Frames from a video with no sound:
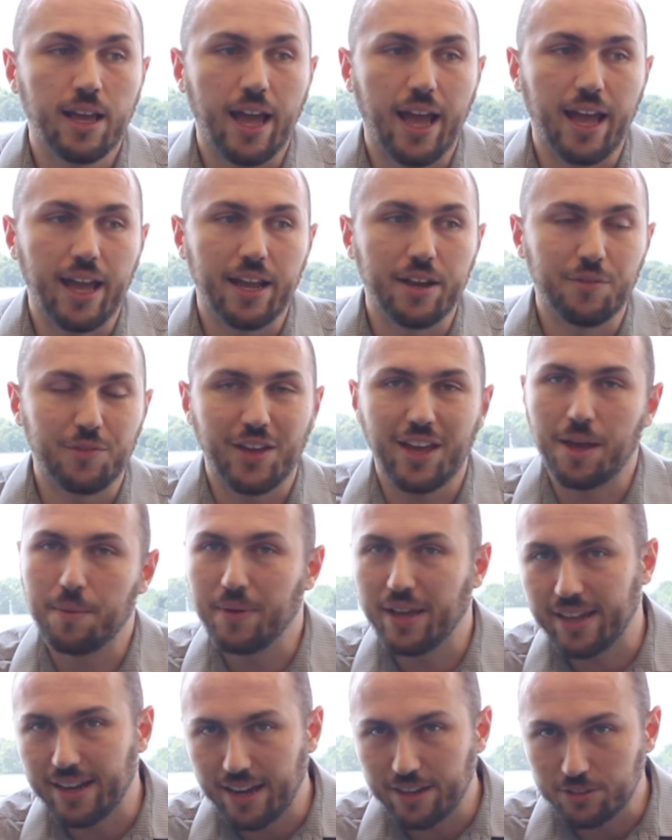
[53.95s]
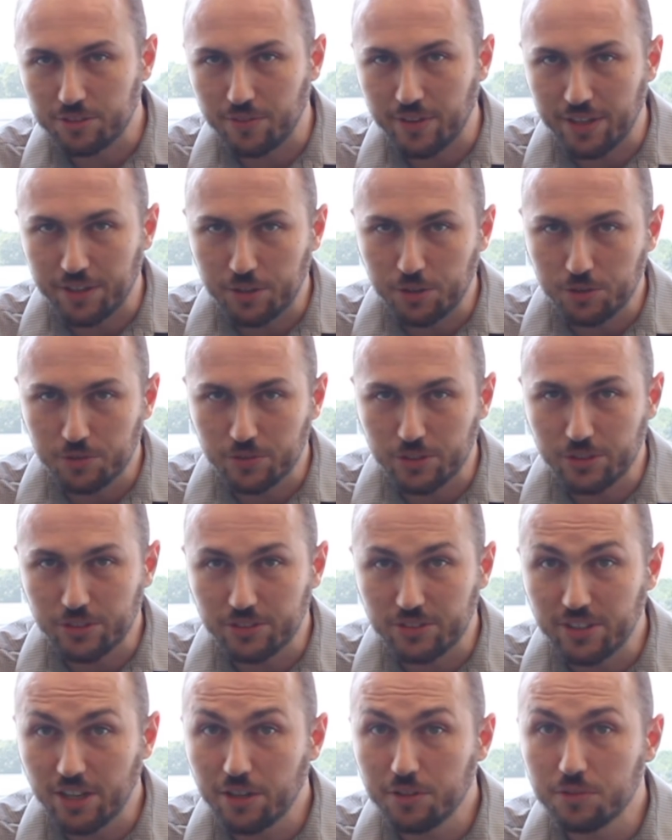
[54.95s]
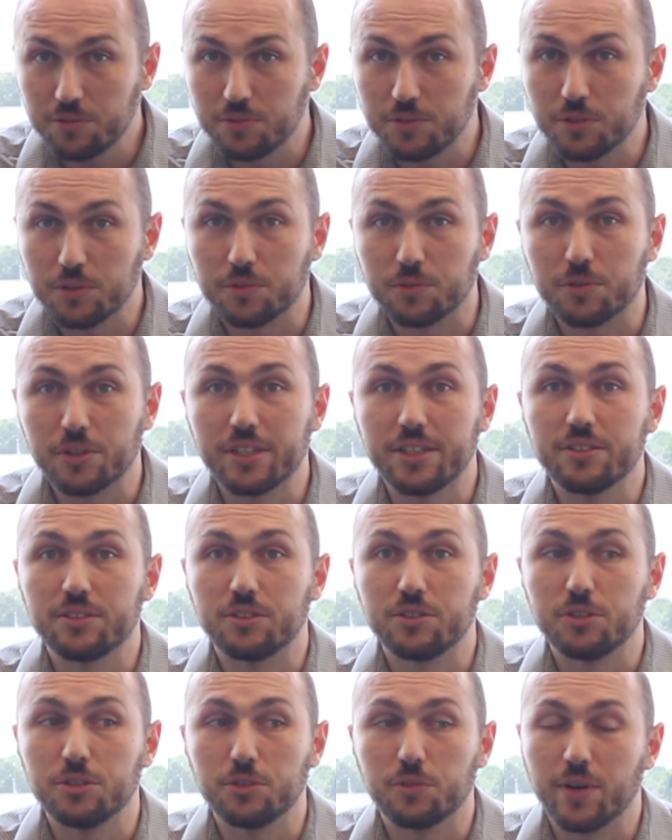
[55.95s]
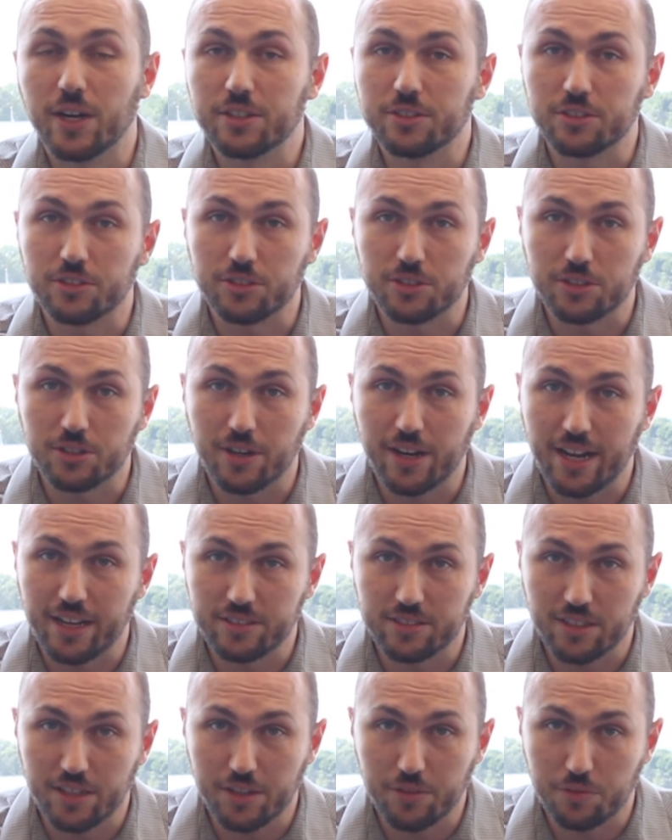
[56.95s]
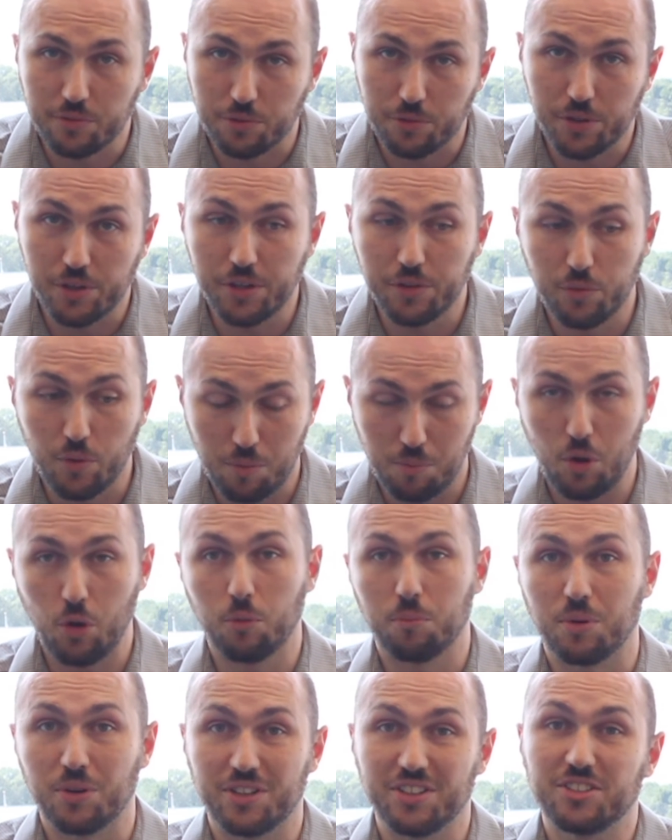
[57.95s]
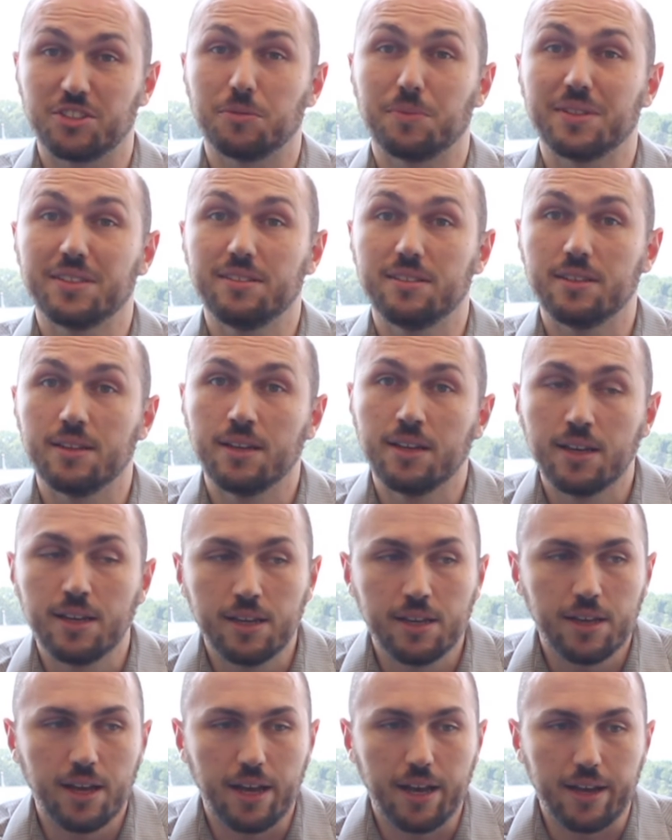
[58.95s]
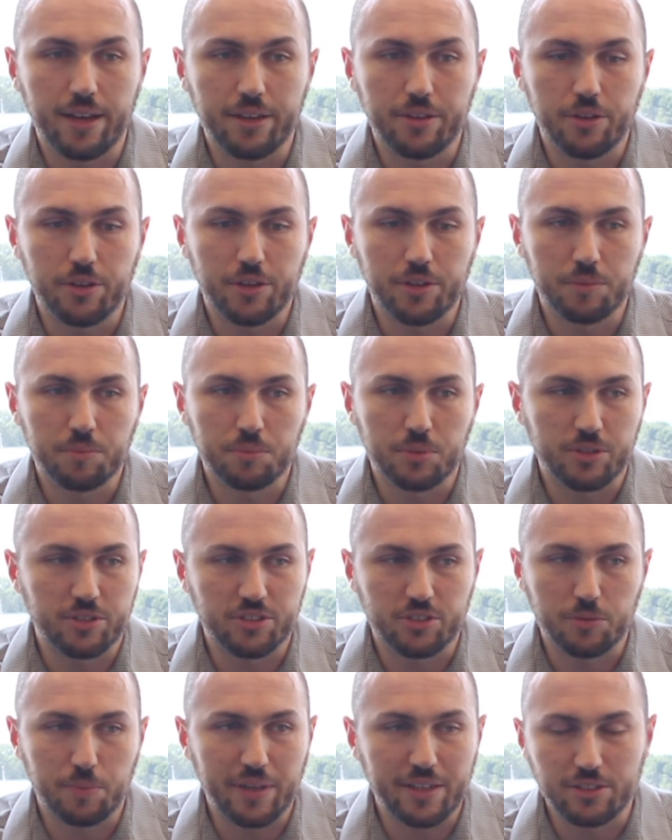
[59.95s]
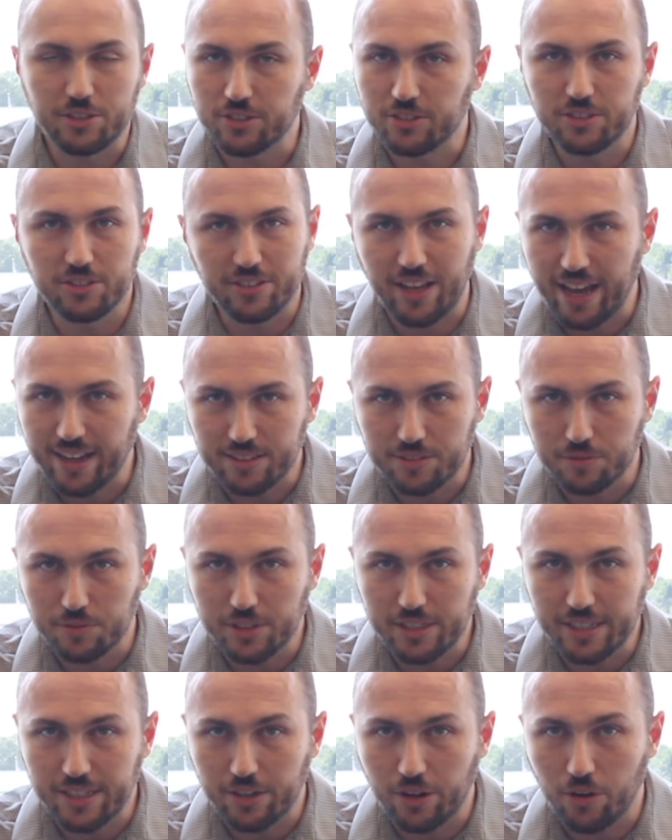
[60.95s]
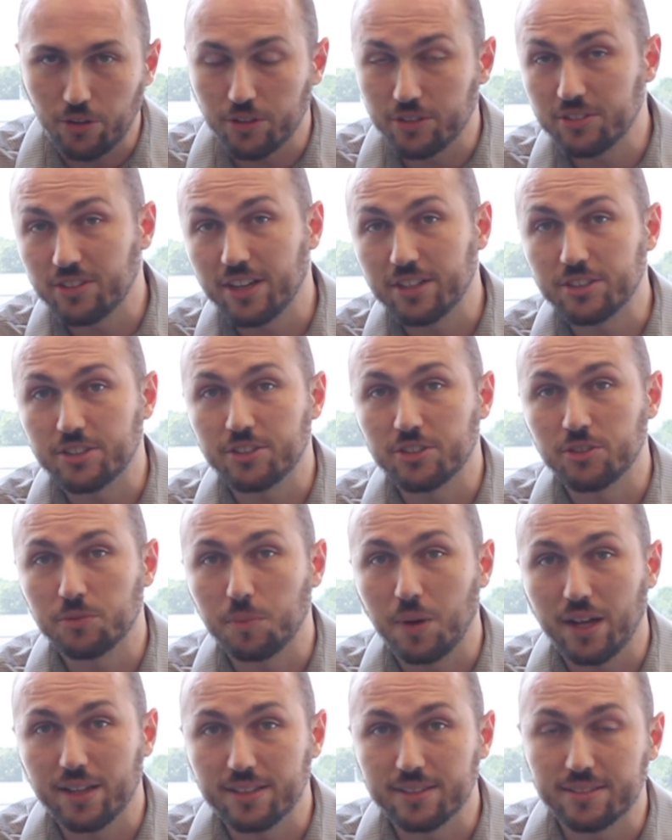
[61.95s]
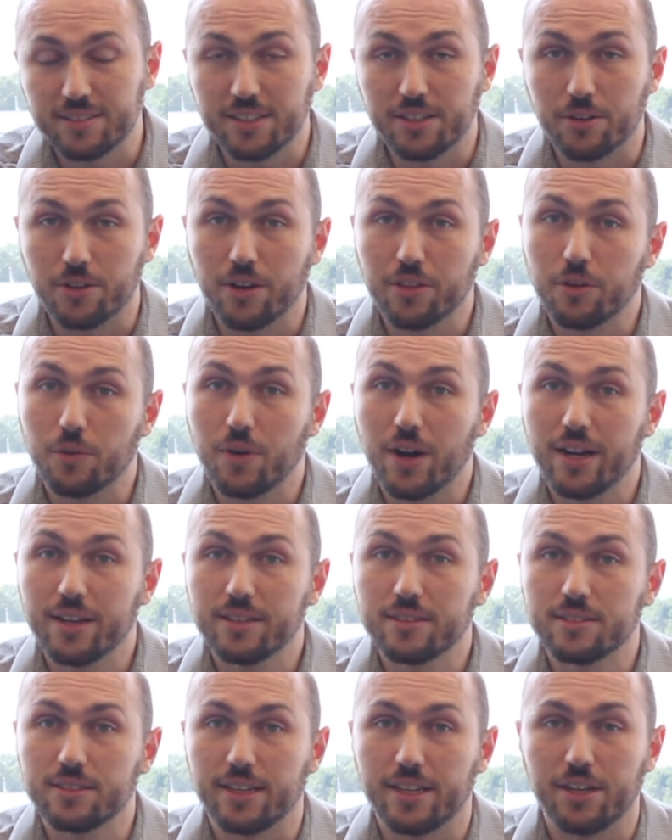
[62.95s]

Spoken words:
And if you can't make it out to Vancouver yourself, feel free to register as a free remote participant. You can participate just as actively in all the sessions, policy or otherwise,